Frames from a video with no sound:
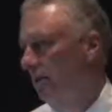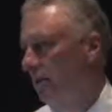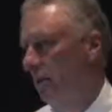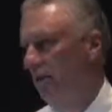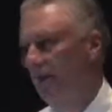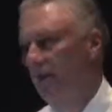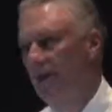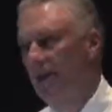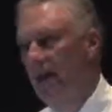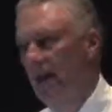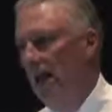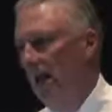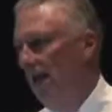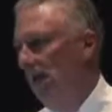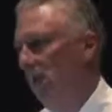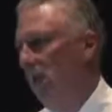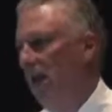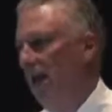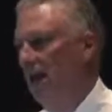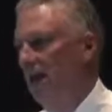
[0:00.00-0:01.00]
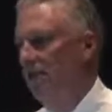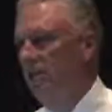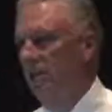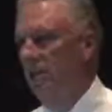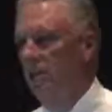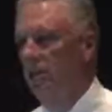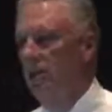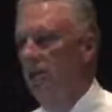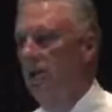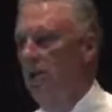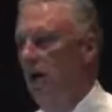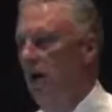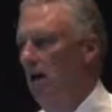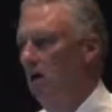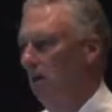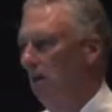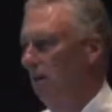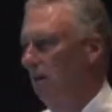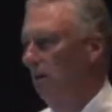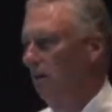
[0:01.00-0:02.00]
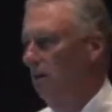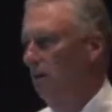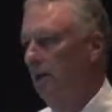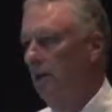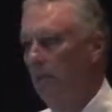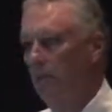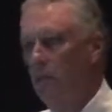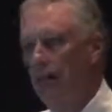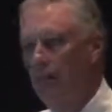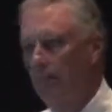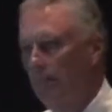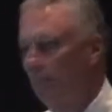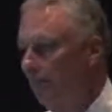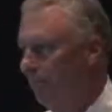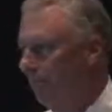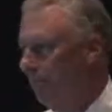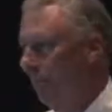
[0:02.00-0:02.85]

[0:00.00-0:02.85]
of the calibration of the color, and